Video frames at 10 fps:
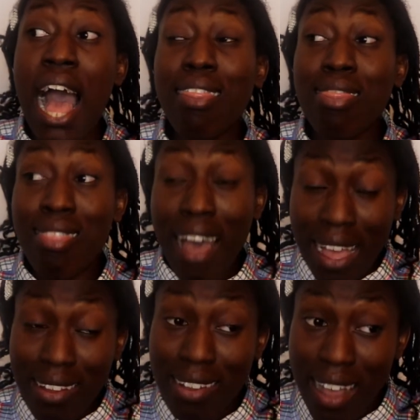And
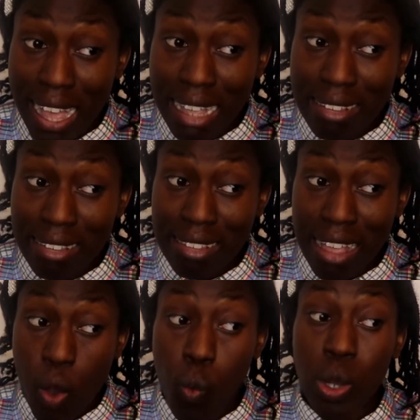that, guys,
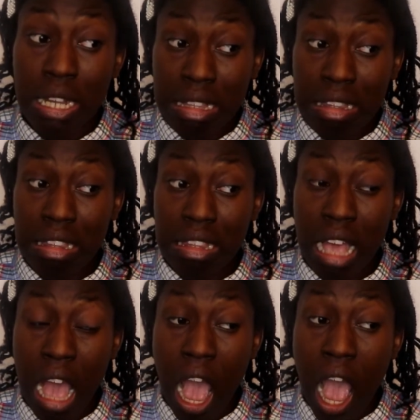was
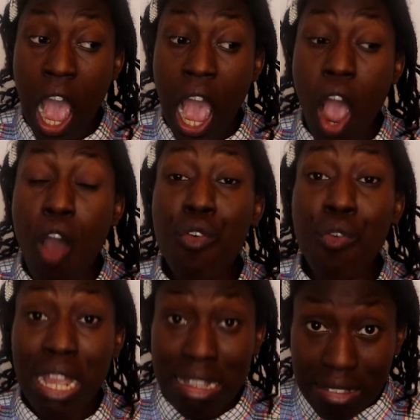a
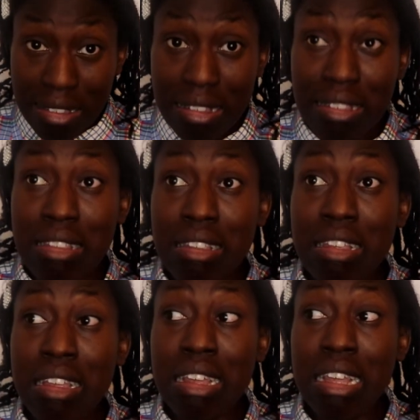racist
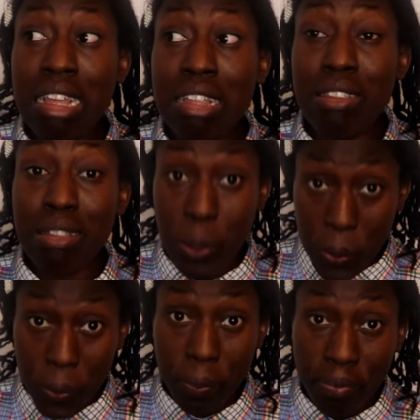
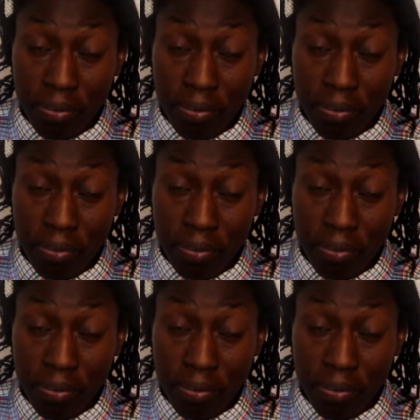school.